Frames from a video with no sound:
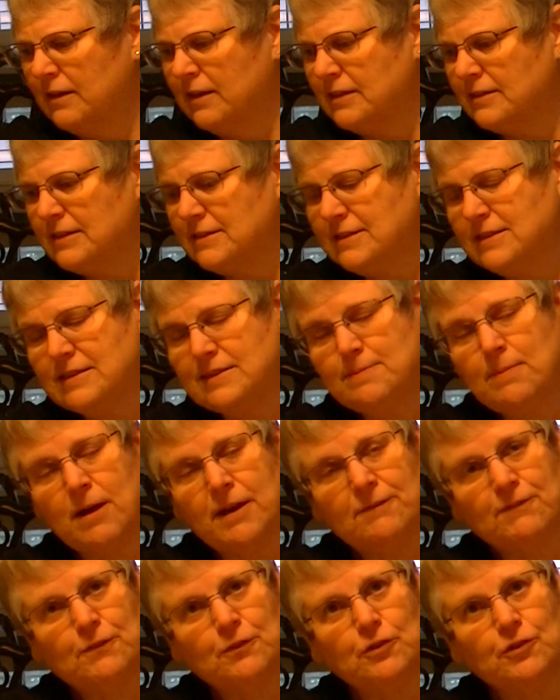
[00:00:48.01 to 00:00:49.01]
This is
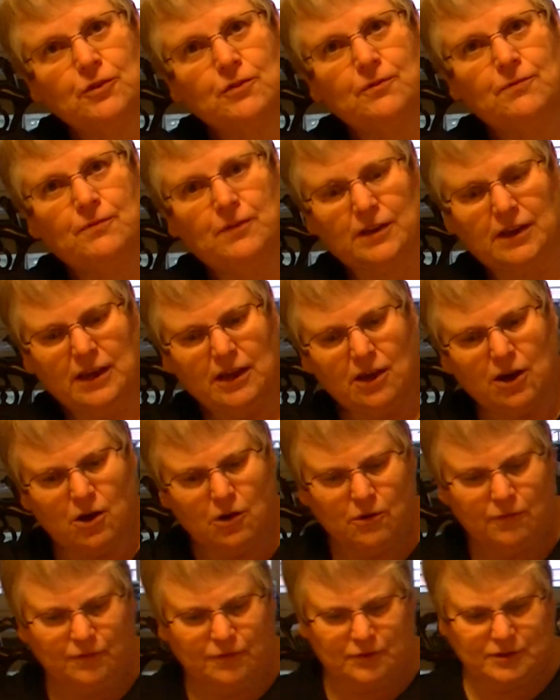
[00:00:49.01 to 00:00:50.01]
my first
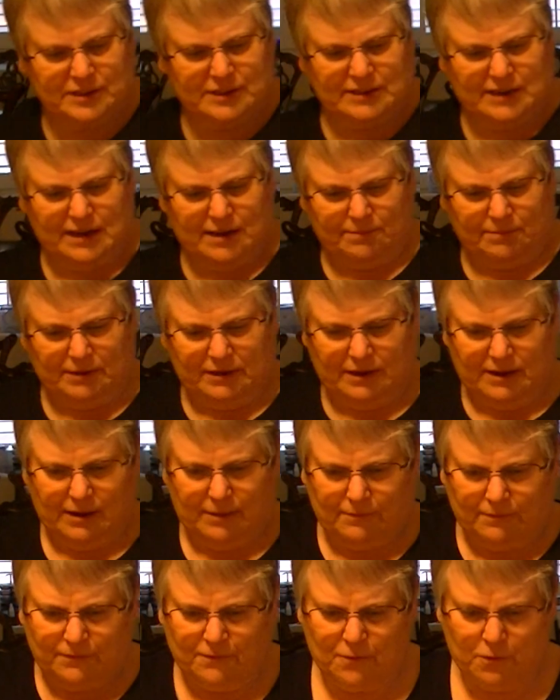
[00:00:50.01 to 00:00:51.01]
video for Stampin'
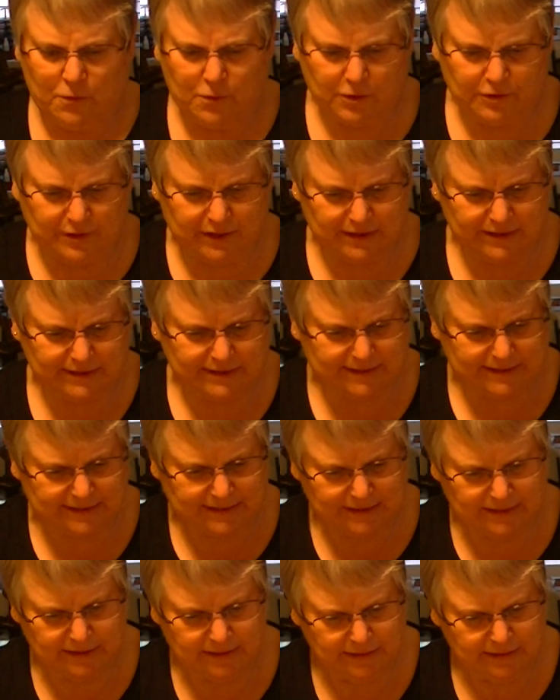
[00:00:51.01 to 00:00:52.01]
Up! For
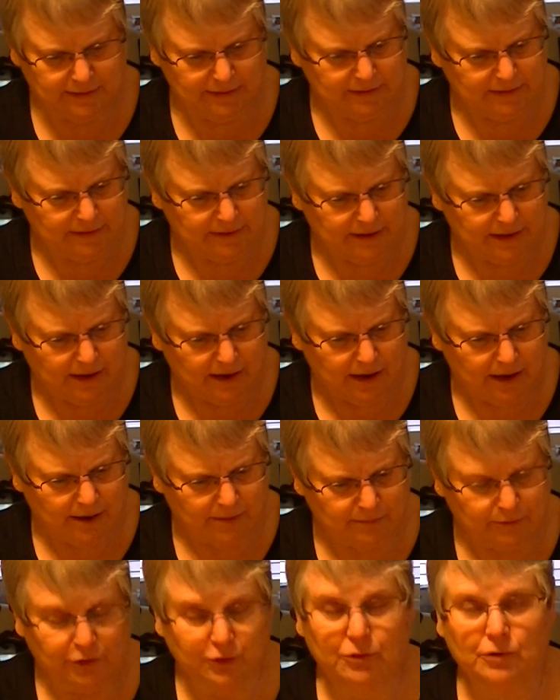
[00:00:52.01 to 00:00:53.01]
this
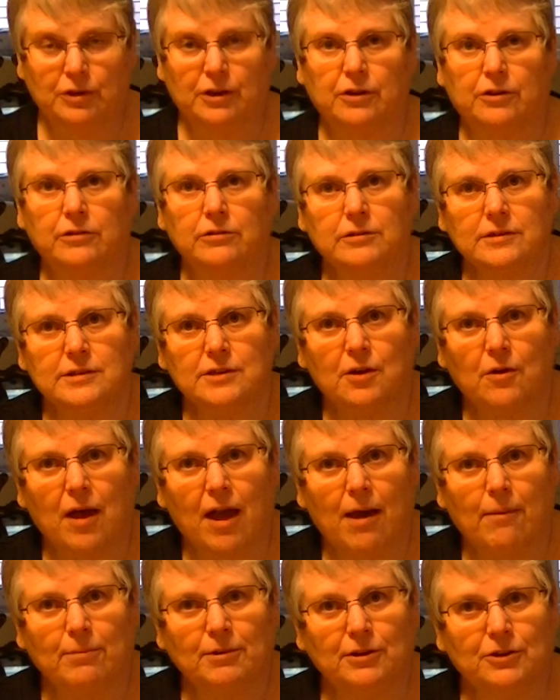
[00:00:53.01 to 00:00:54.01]
new year, so
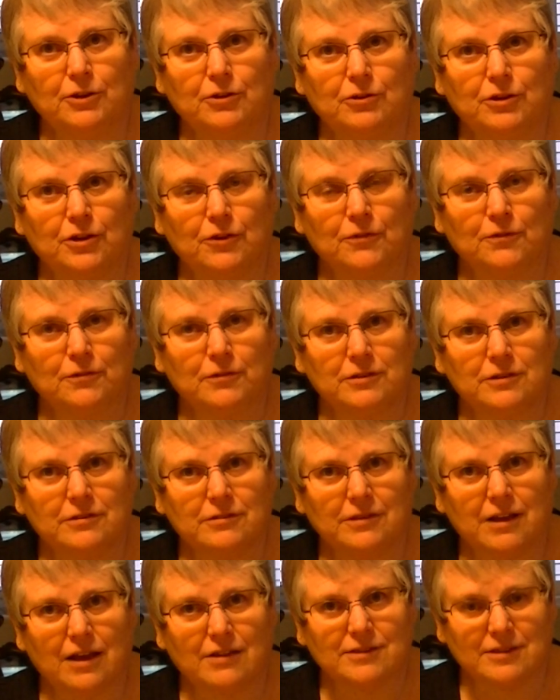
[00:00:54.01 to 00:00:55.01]
Happy New Year for
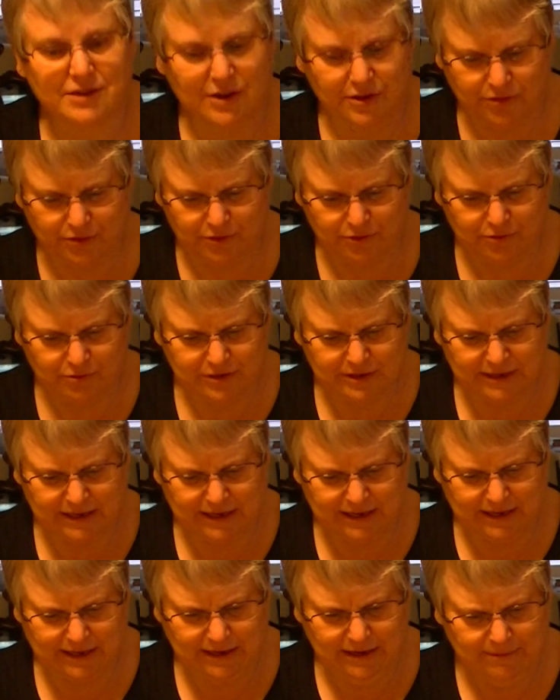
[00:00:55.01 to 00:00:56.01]

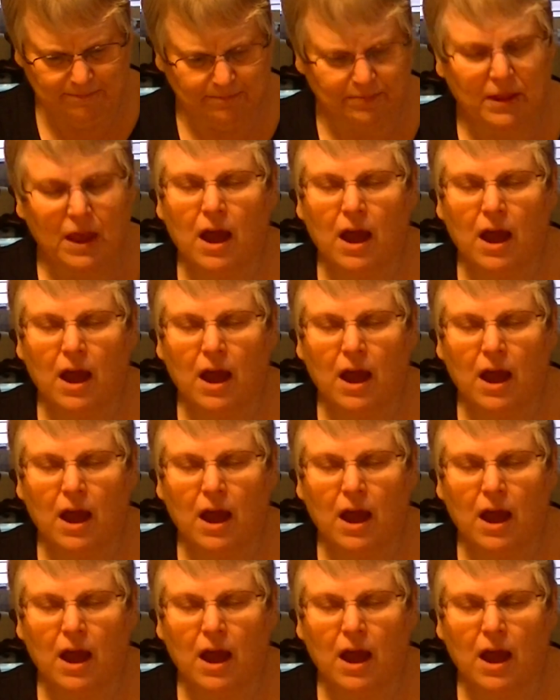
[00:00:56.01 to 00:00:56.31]
2013.